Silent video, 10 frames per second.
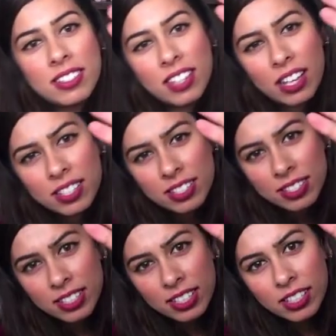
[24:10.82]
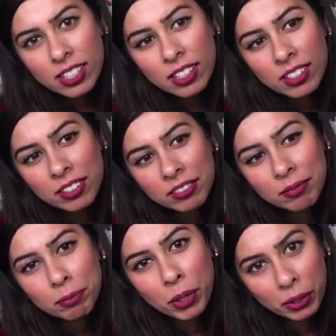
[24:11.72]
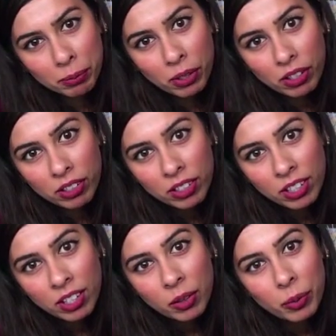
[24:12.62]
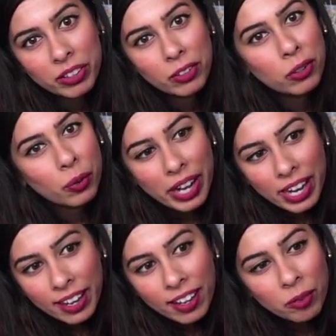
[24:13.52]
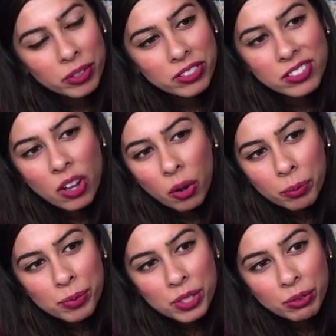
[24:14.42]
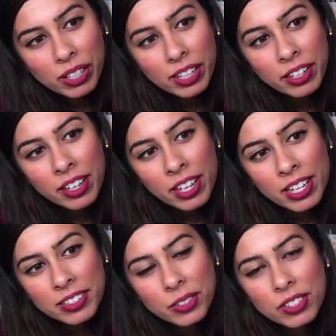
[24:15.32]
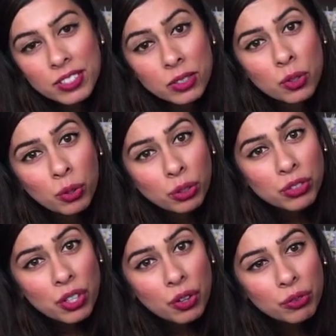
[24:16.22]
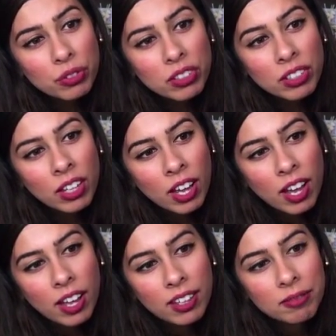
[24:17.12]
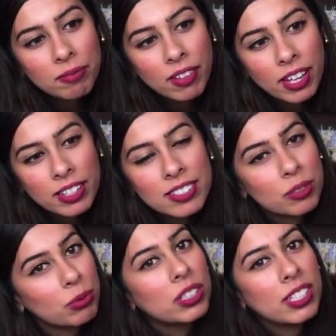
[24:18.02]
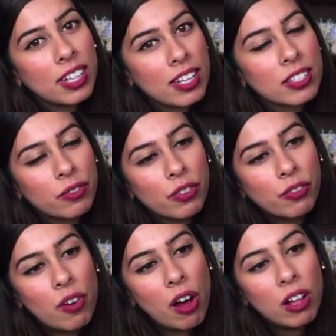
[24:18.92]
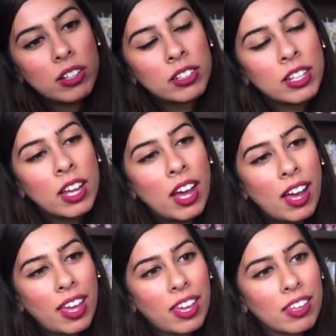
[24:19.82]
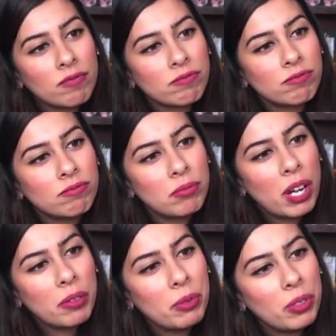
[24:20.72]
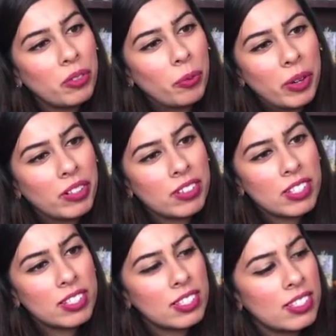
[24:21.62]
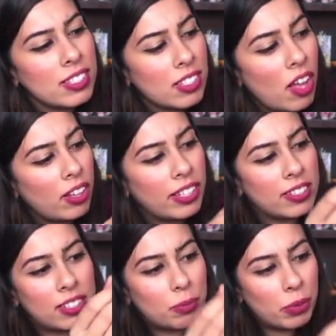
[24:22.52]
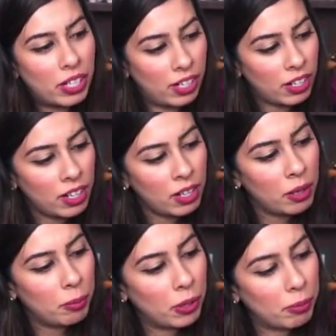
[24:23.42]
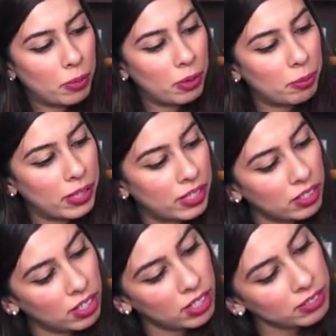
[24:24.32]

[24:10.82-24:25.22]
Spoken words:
dusty purple with gray, with taupe to it. It's cool toned, and it's really nice for fall. I probably wouldn't wear this. This is not like a spring purple, but